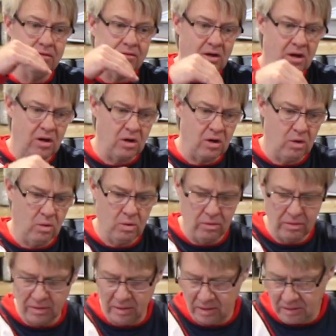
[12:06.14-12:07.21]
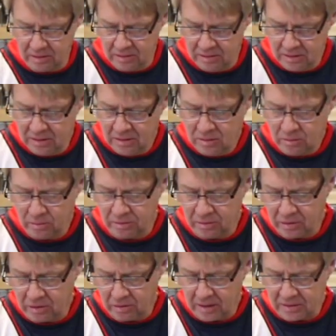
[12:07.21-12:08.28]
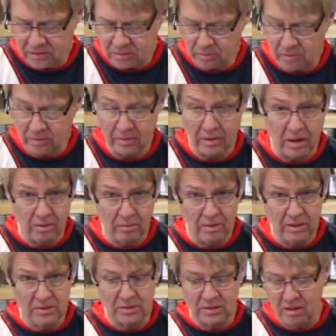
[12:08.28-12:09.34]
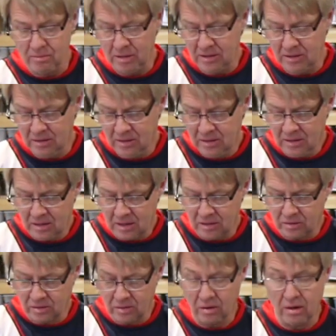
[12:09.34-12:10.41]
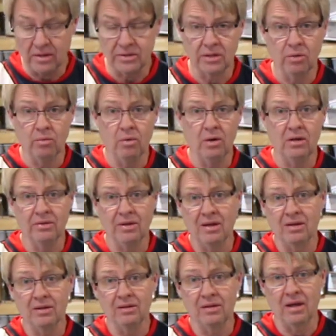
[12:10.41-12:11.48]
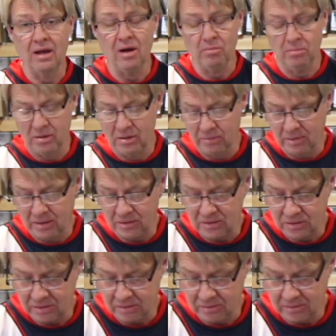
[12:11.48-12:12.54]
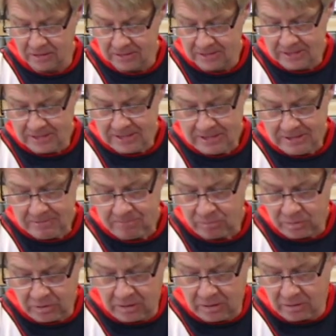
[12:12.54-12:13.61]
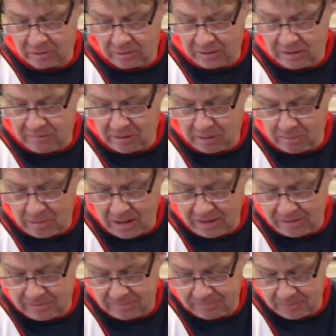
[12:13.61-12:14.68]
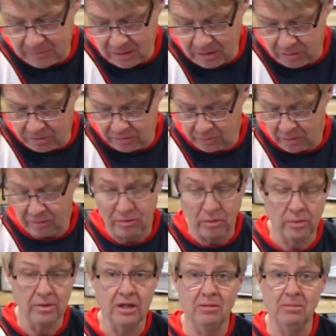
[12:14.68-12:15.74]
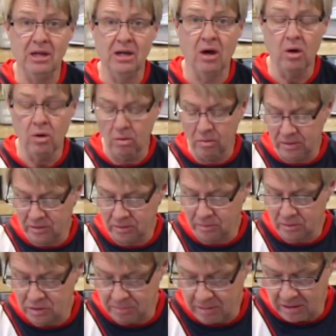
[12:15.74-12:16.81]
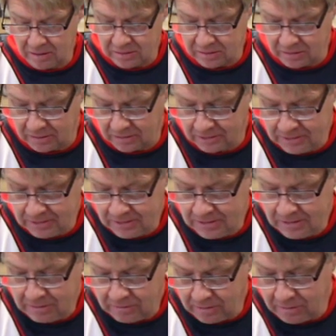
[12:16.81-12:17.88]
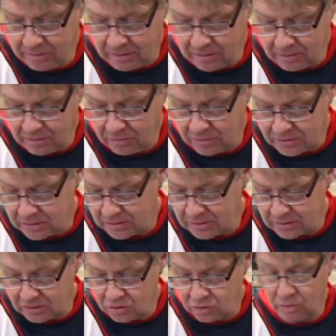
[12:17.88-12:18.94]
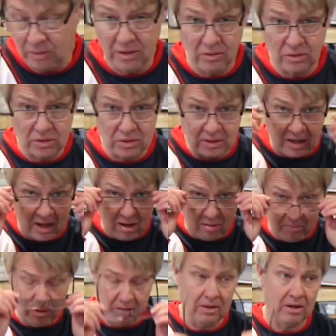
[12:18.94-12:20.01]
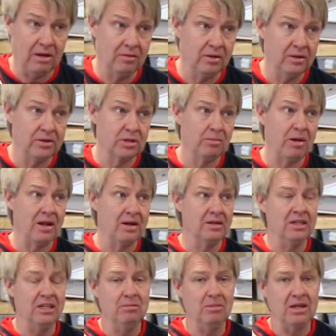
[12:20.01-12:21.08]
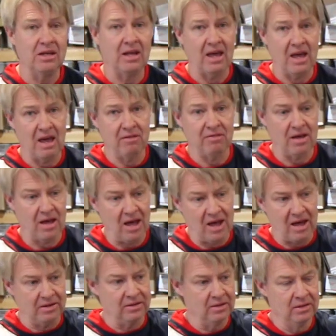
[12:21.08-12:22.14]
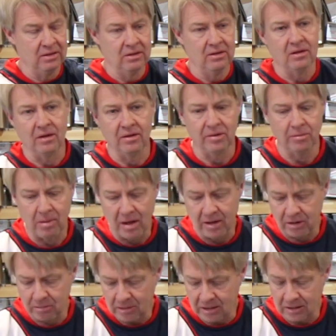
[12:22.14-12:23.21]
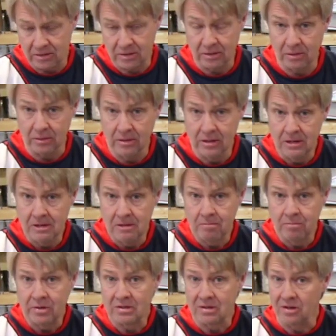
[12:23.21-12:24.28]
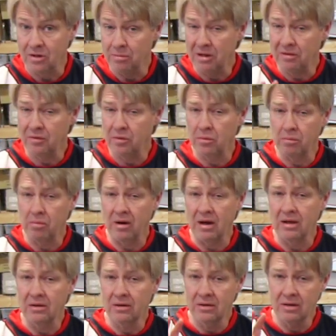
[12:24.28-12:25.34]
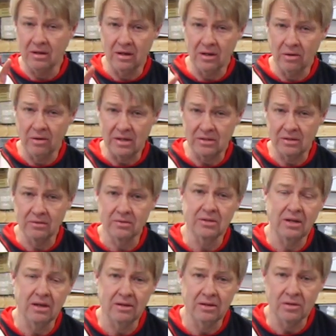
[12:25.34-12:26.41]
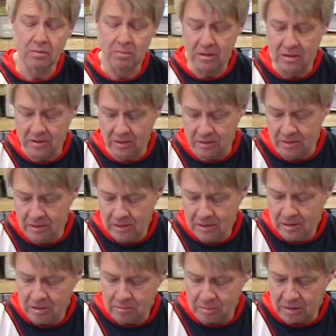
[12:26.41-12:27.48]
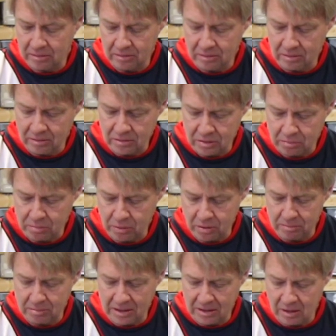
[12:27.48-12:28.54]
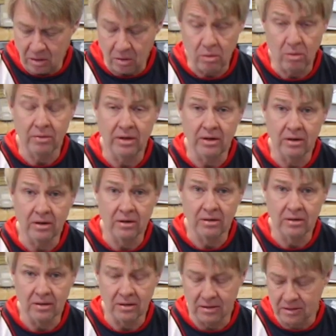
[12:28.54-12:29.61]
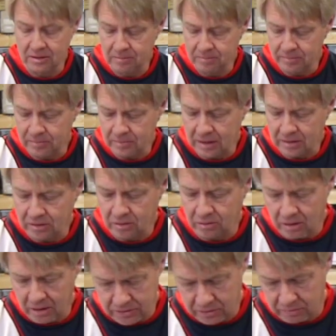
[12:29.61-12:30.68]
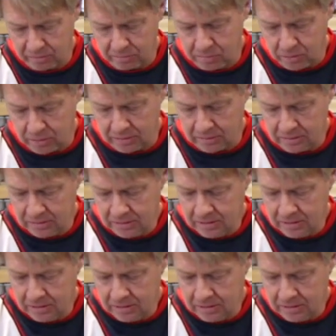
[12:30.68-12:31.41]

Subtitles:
of a hole there where they're crossing, where they're not really summing, and they're crossing well down in the output range, so that they're leaving about a 3 or 4 dB hole in the response there. The other thing I notice is the tweeter's output level is about a dB and a half hot on the bottom end. So it's a little bit of a brighter, aggressive sounding speaker, but there's a pretty big hole there at the crossover point.